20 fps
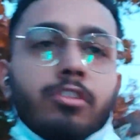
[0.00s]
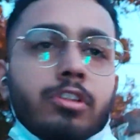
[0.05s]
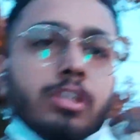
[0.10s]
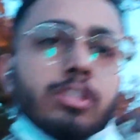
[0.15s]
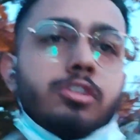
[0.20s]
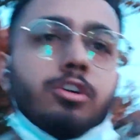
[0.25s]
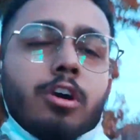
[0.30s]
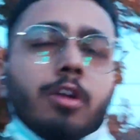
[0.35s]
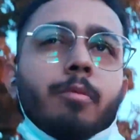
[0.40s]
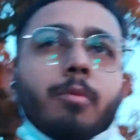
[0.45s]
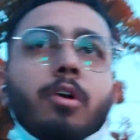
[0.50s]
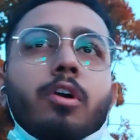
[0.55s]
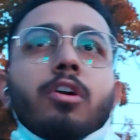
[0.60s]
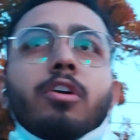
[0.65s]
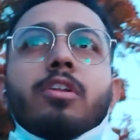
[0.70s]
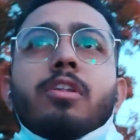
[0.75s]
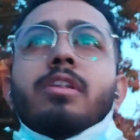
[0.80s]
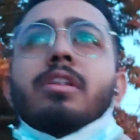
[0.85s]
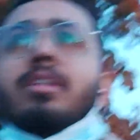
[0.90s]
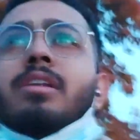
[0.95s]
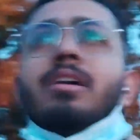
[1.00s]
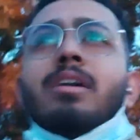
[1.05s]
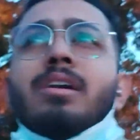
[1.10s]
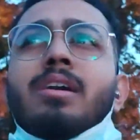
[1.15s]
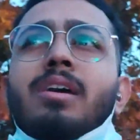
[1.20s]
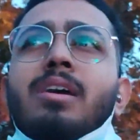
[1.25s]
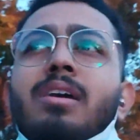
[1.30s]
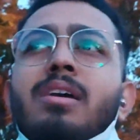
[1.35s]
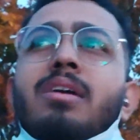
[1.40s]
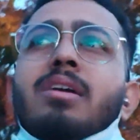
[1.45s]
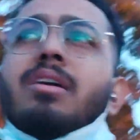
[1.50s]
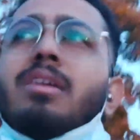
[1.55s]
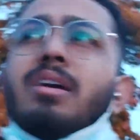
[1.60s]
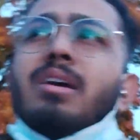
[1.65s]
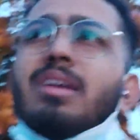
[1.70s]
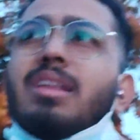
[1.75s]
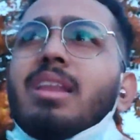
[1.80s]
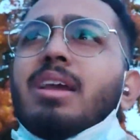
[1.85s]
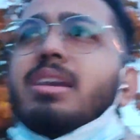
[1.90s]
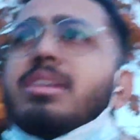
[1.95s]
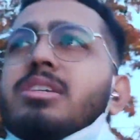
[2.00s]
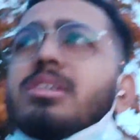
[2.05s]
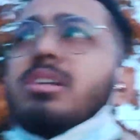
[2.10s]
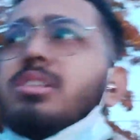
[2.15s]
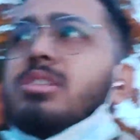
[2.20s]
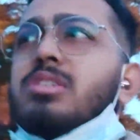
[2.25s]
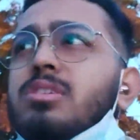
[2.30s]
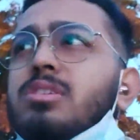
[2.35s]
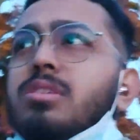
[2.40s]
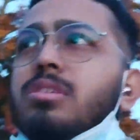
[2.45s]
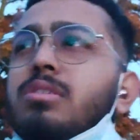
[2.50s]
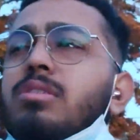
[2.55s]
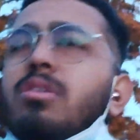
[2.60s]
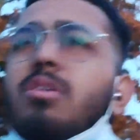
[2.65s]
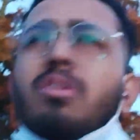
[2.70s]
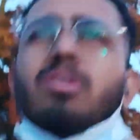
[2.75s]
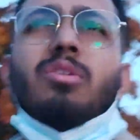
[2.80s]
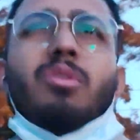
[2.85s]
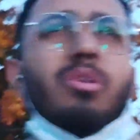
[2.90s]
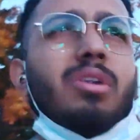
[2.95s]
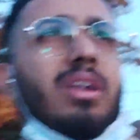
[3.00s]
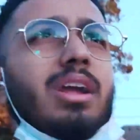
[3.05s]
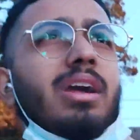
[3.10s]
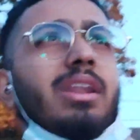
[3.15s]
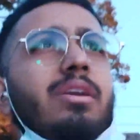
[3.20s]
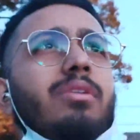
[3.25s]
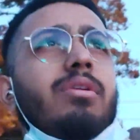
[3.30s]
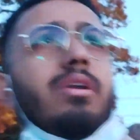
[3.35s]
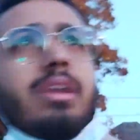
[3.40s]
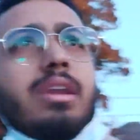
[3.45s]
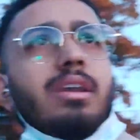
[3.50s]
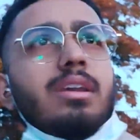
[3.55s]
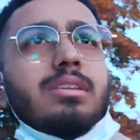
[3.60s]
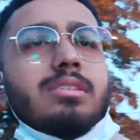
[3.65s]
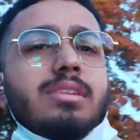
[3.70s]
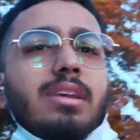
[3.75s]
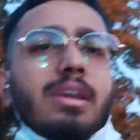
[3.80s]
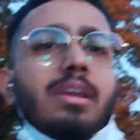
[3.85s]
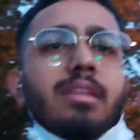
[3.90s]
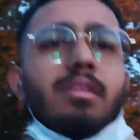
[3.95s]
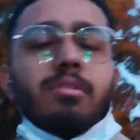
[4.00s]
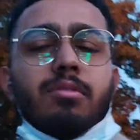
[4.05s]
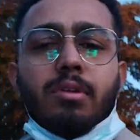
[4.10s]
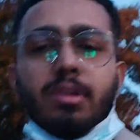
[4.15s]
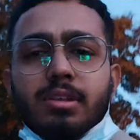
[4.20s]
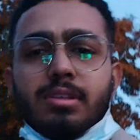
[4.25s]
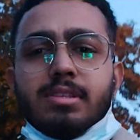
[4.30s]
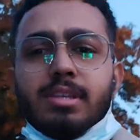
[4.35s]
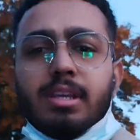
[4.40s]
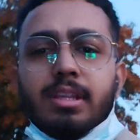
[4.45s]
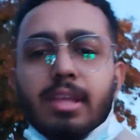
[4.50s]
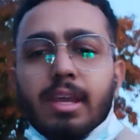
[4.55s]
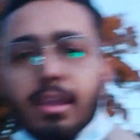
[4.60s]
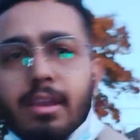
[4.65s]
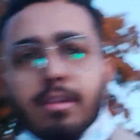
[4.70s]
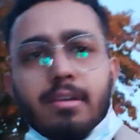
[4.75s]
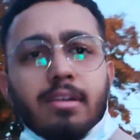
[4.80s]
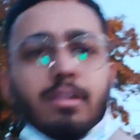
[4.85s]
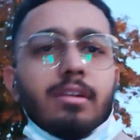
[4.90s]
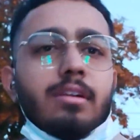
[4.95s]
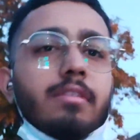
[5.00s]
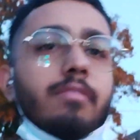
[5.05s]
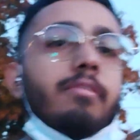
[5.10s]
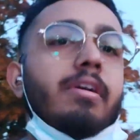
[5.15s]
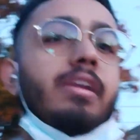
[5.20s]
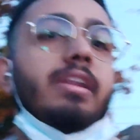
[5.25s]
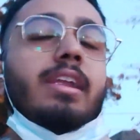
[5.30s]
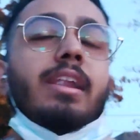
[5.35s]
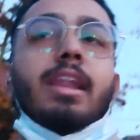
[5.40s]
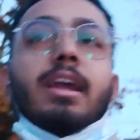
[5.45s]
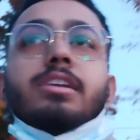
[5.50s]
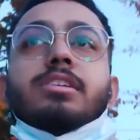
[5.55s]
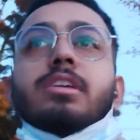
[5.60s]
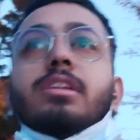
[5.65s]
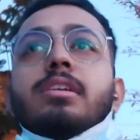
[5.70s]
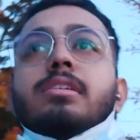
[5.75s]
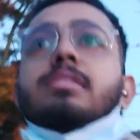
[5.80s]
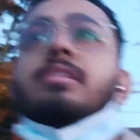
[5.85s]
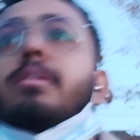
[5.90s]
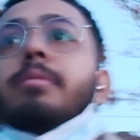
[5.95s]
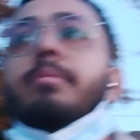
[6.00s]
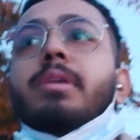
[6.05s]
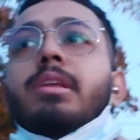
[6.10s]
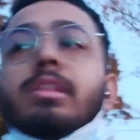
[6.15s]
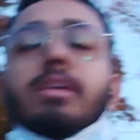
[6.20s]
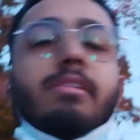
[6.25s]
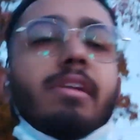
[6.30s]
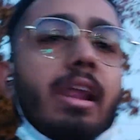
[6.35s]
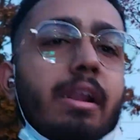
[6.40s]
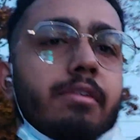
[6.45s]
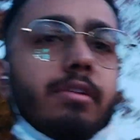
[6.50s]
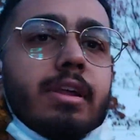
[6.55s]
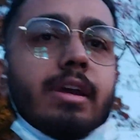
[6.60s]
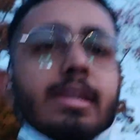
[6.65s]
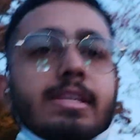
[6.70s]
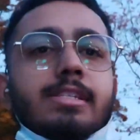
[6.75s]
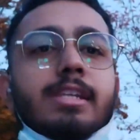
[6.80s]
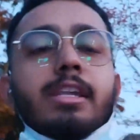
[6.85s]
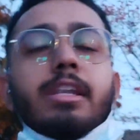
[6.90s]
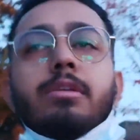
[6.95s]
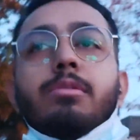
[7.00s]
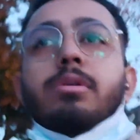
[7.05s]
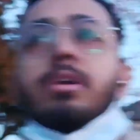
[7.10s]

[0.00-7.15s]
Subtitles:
job on elections.ontario, I guess, and you can see when election is coming, they advertise and you